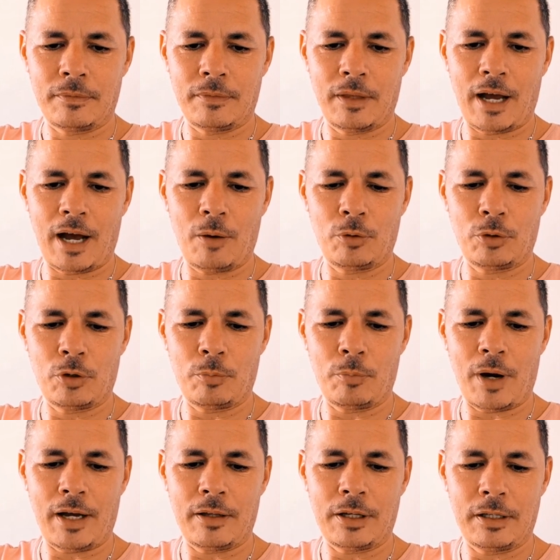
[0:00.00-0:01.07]
How do you
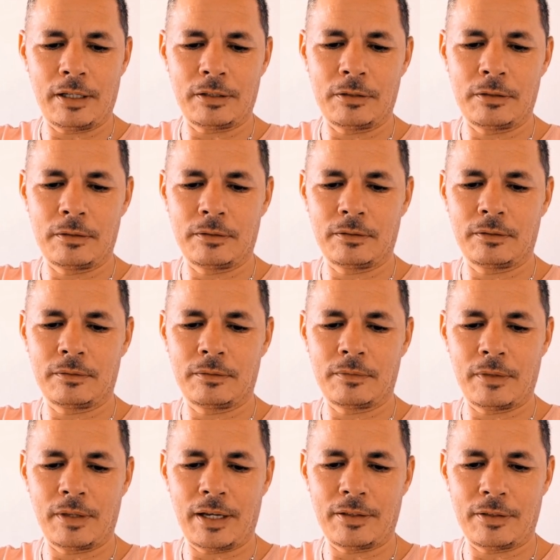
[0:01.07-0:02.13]
pilot it?
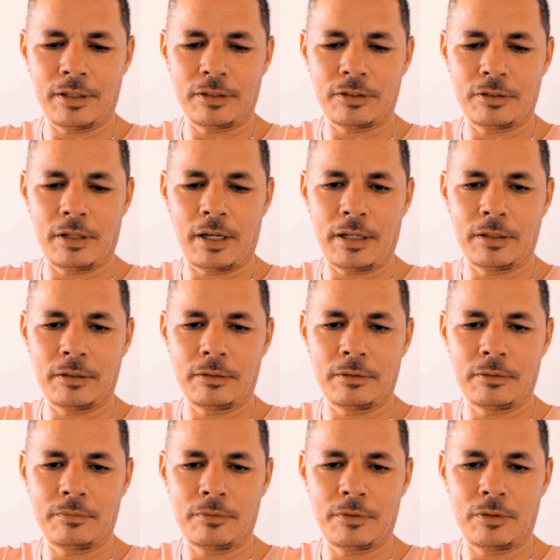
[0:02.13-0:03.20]
Like this, I
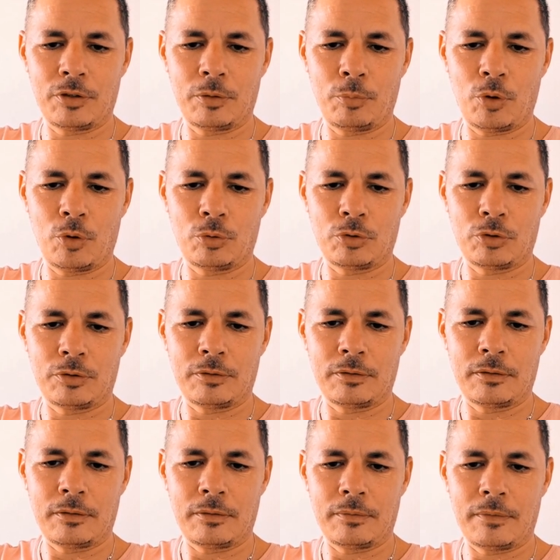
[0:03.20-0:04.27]
suppose.
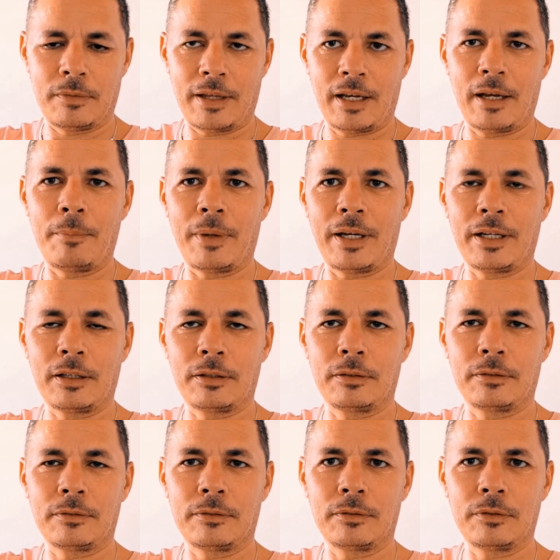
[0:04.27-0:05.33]
Can I make it
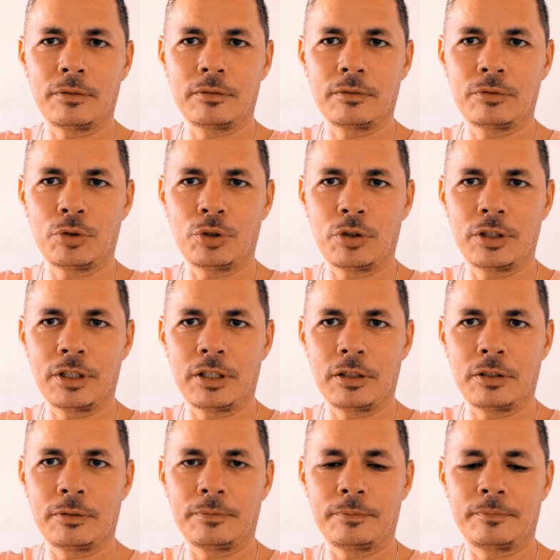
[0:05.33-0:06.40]
turn
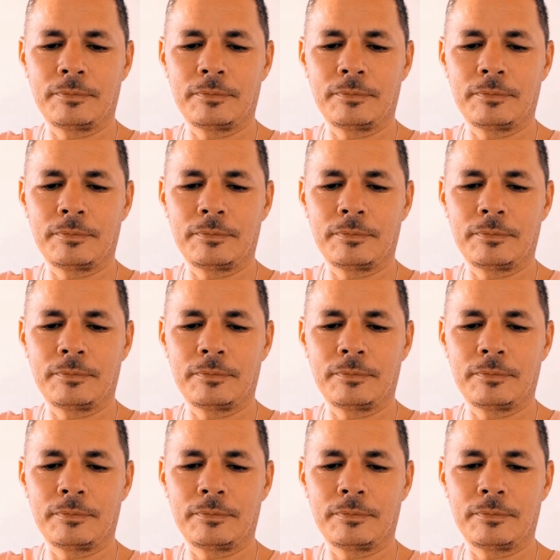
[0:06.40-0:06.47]
here?